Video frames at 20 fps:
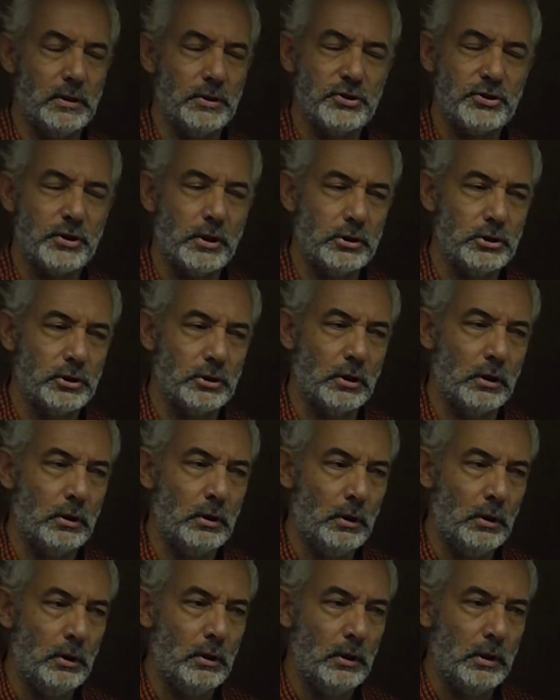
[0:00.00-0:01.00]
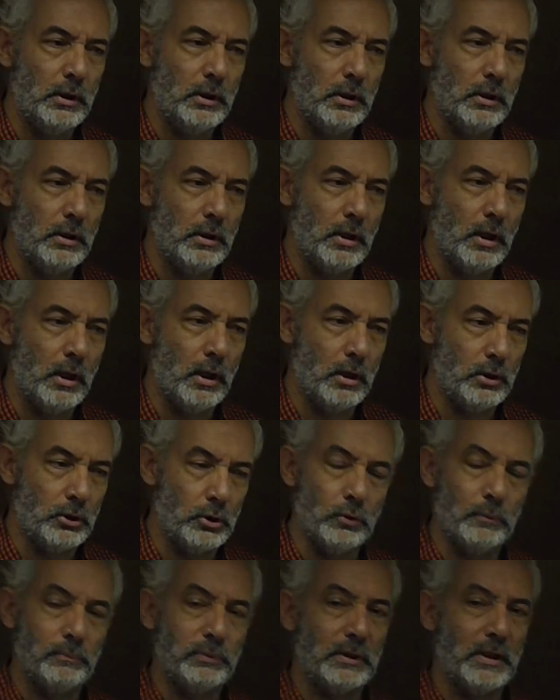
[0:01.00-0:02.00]
such a
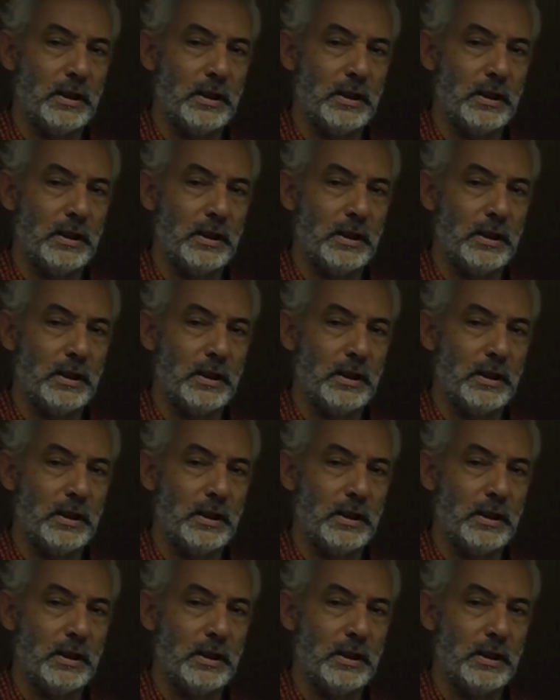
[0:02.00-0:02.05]
good